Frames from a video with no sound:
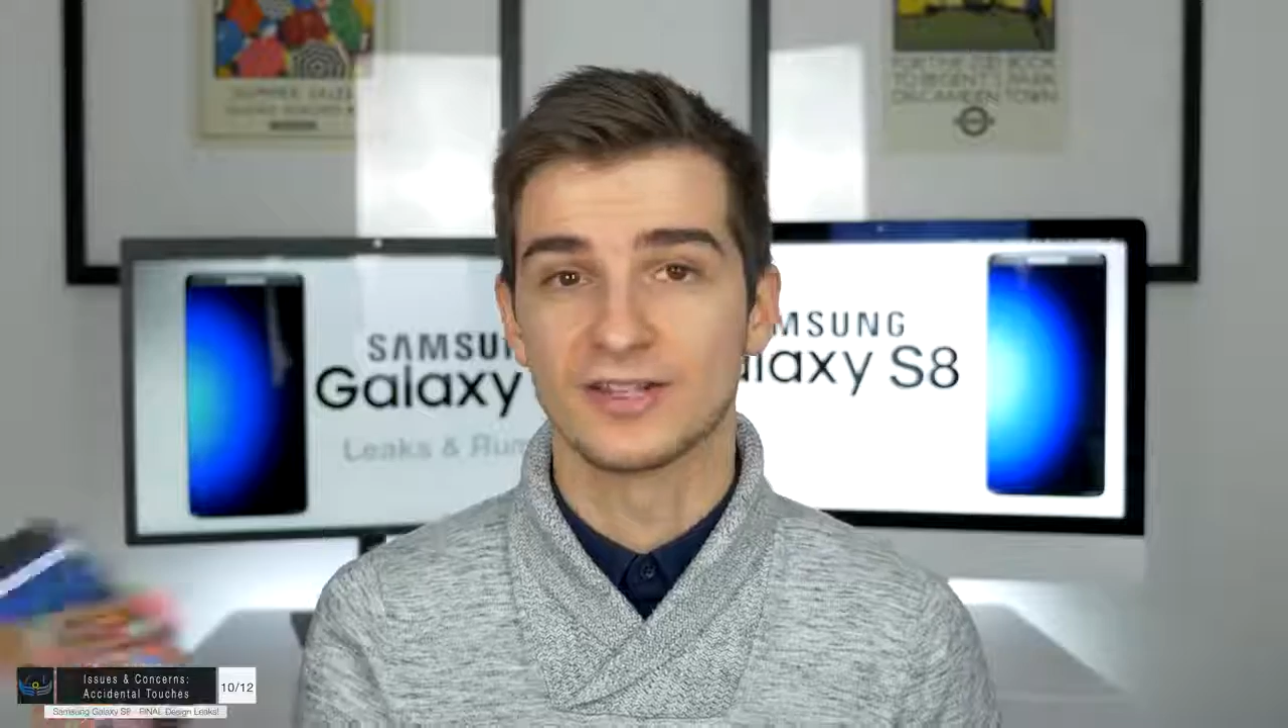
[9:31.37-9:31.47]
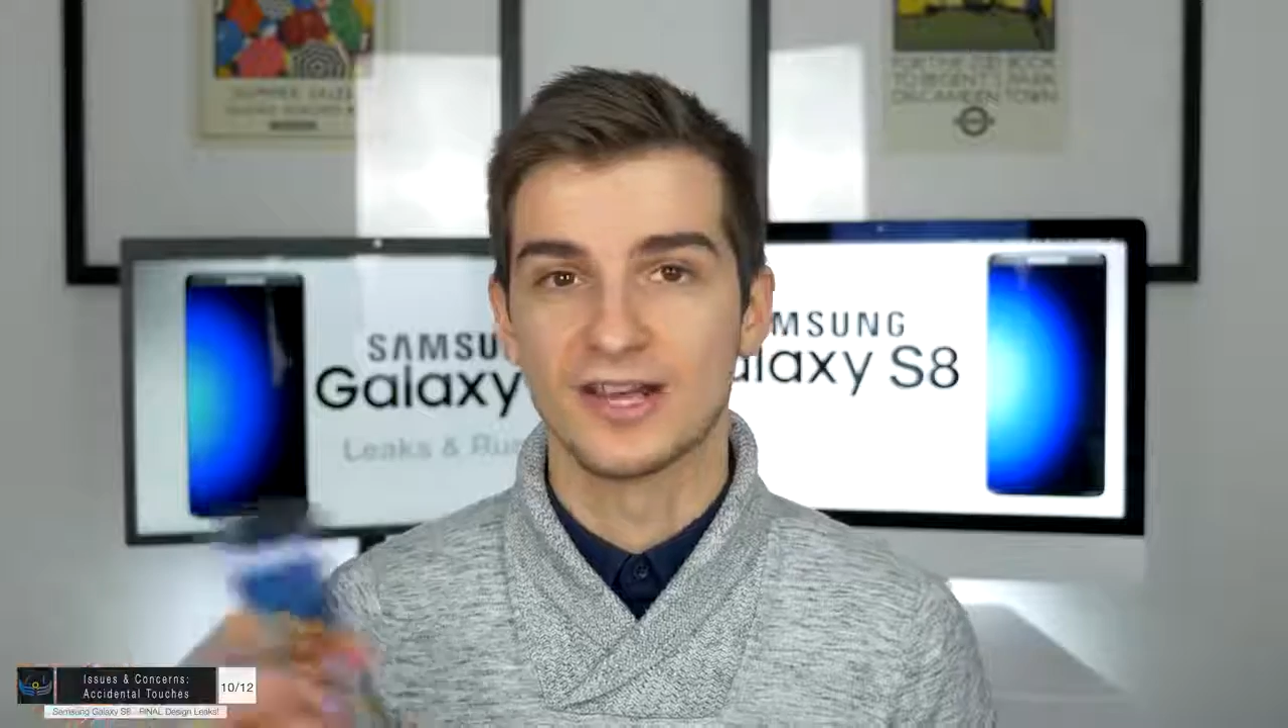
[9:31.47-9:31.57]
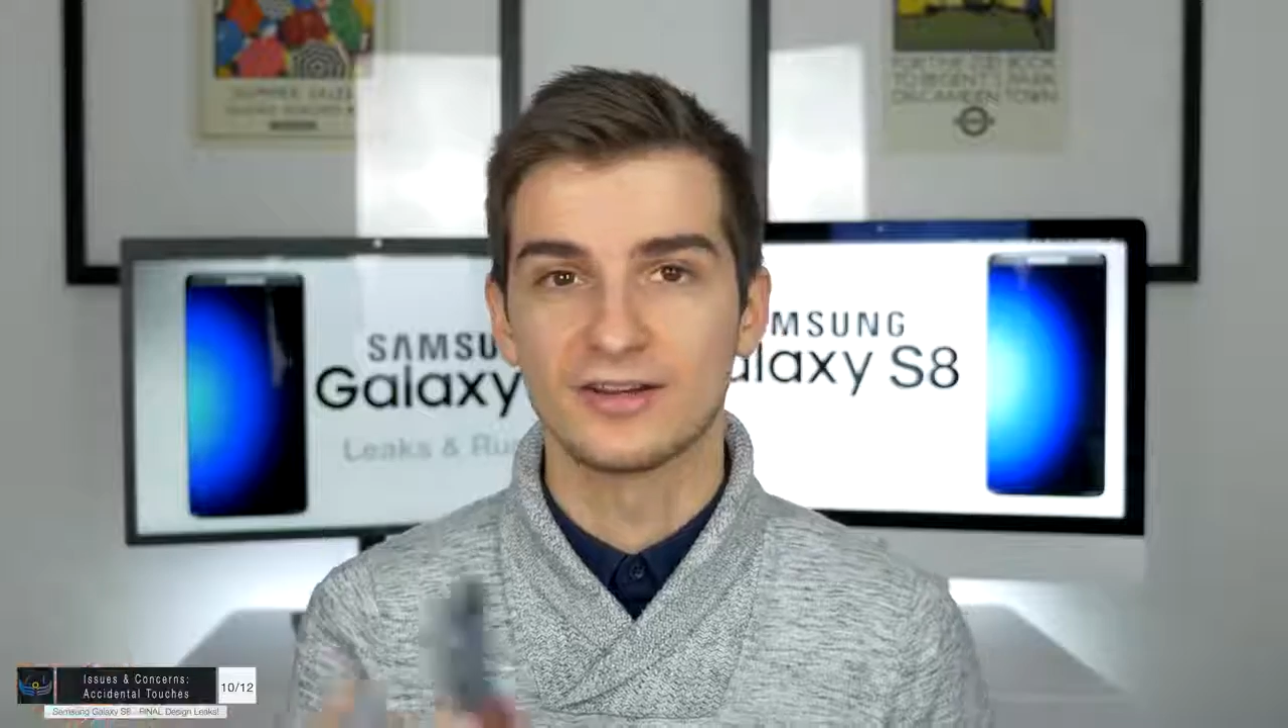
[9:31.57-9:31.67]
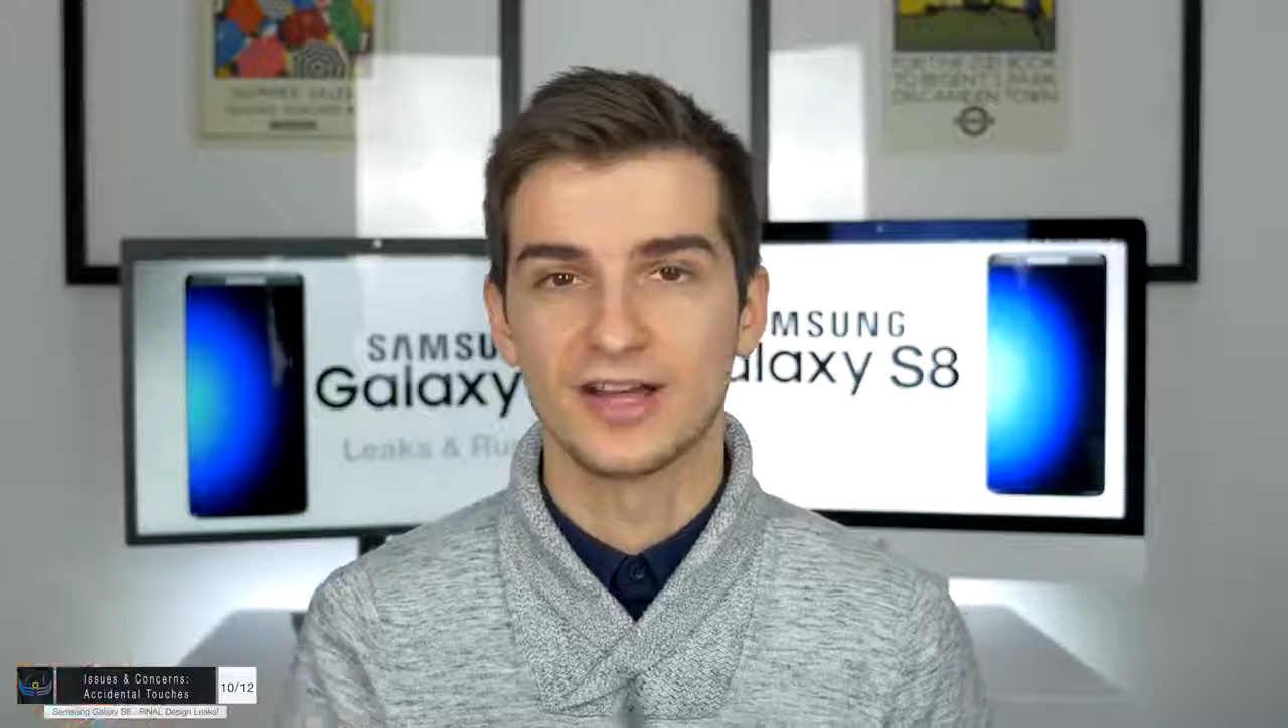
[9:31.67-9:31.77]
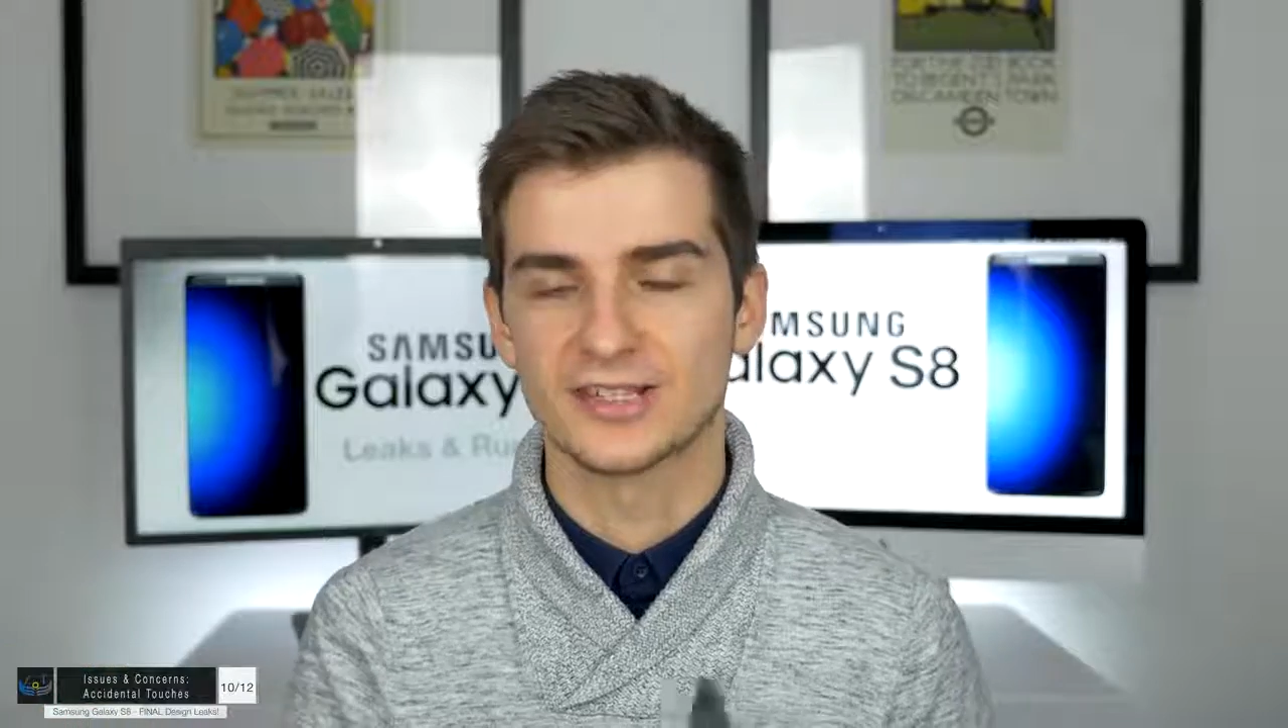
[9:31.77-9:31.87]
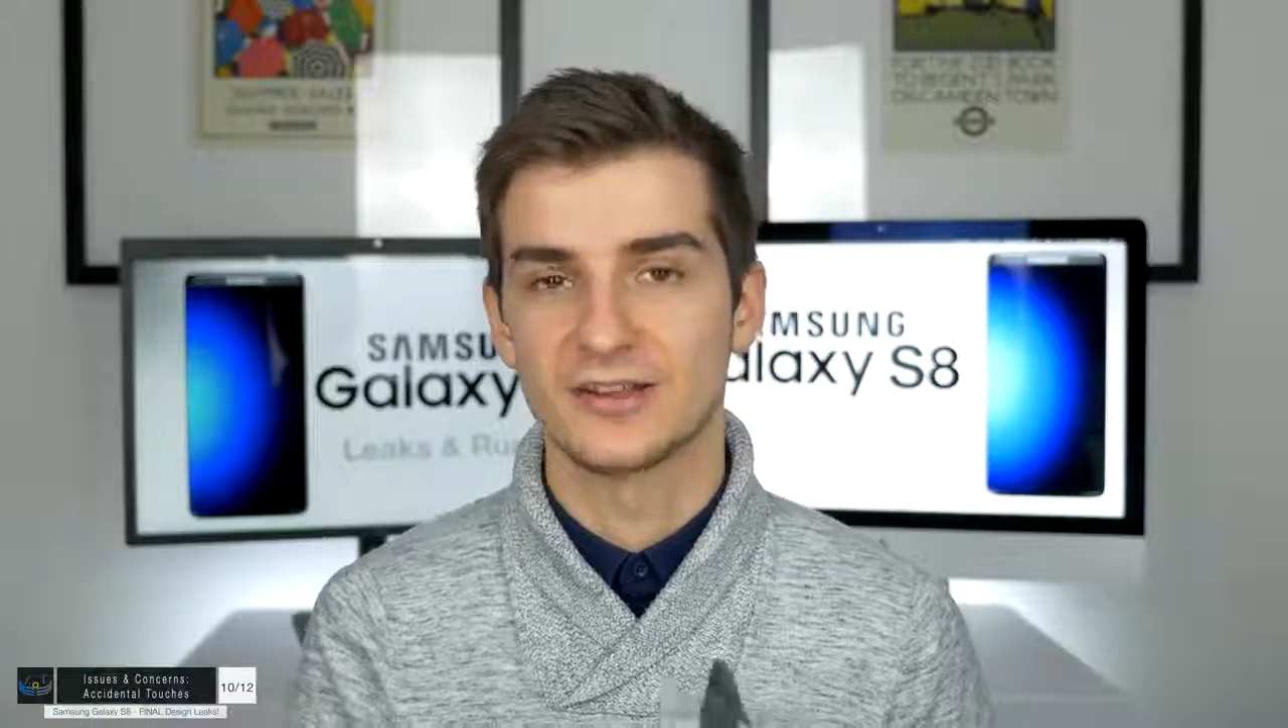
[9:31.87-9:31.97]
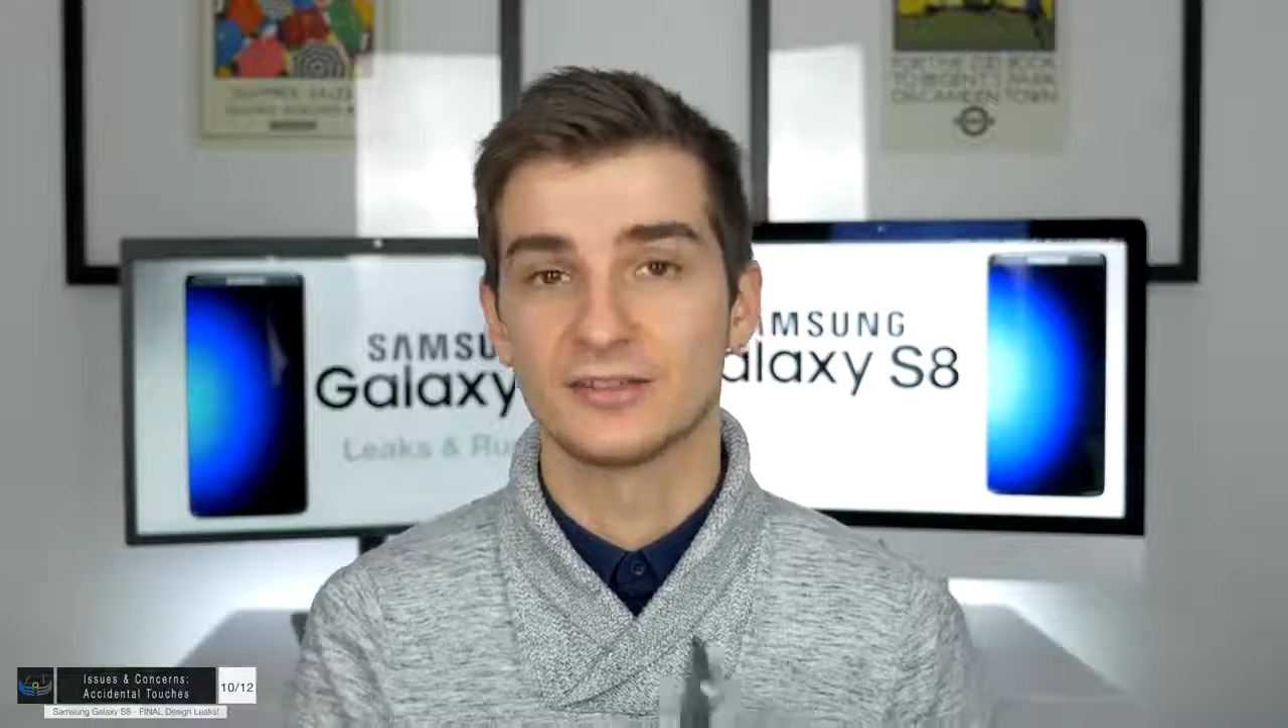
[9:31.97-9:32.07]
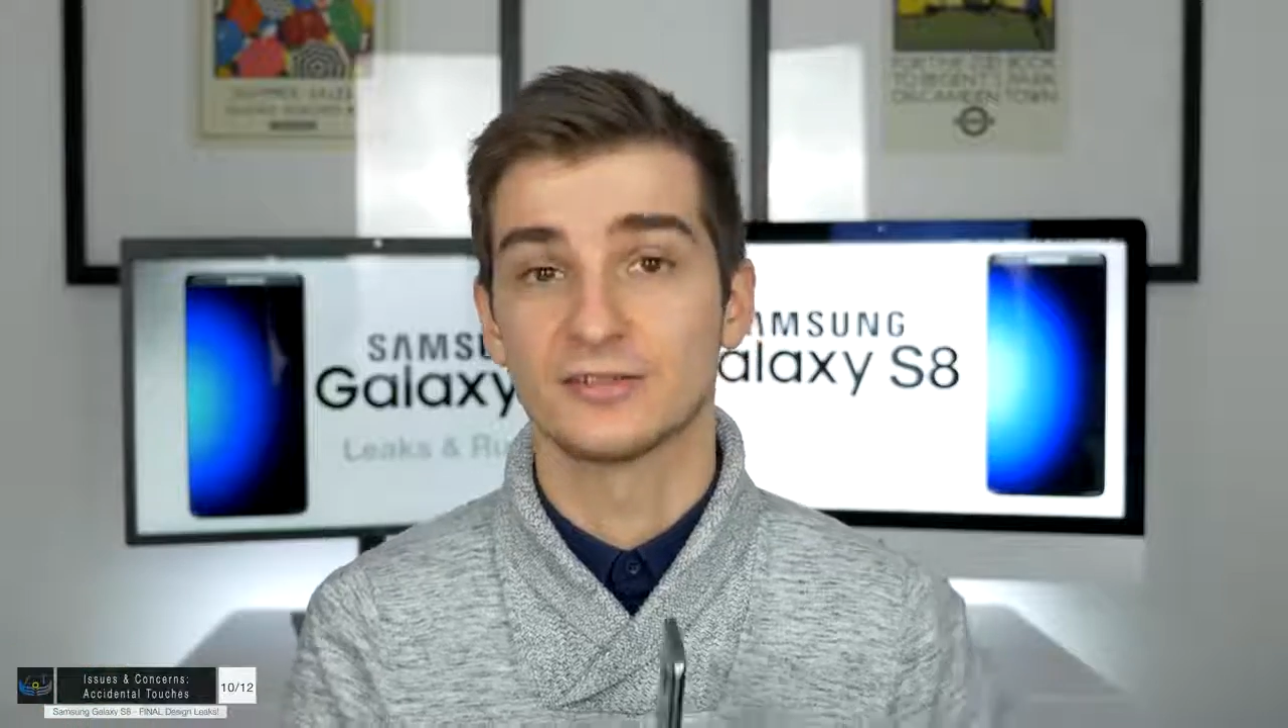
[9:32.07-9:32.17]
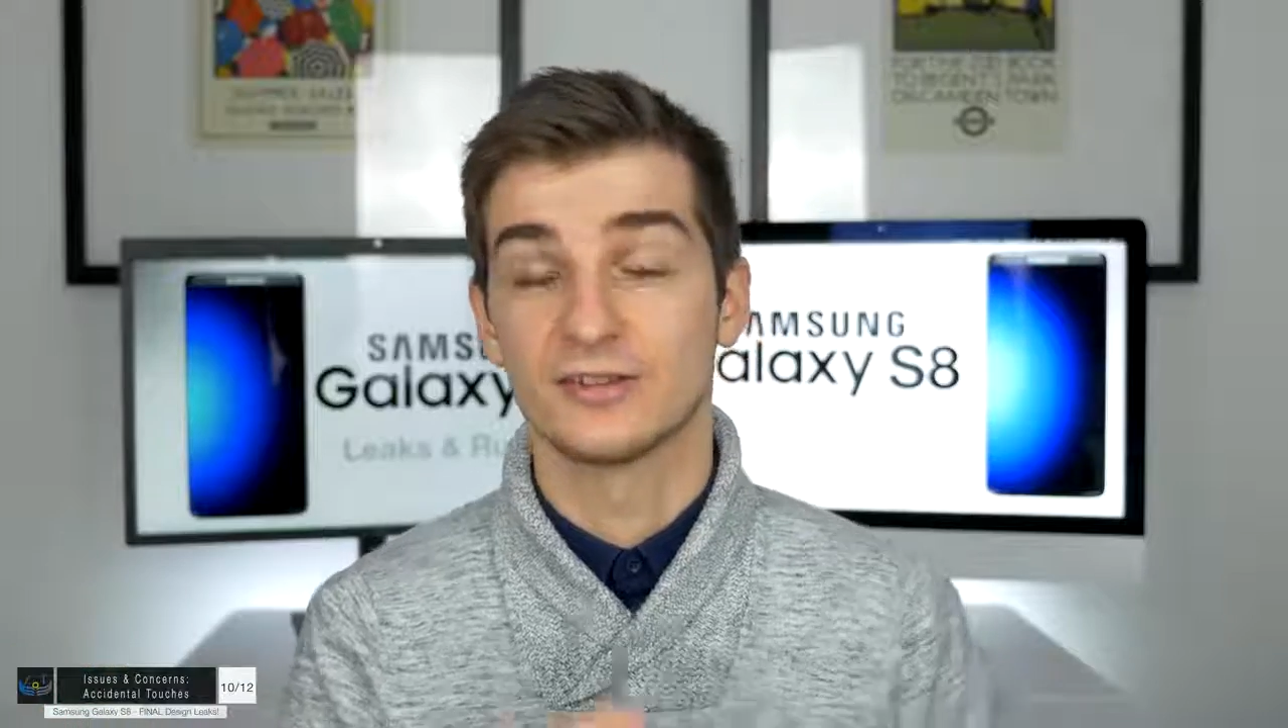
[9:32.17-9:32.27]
10 accidental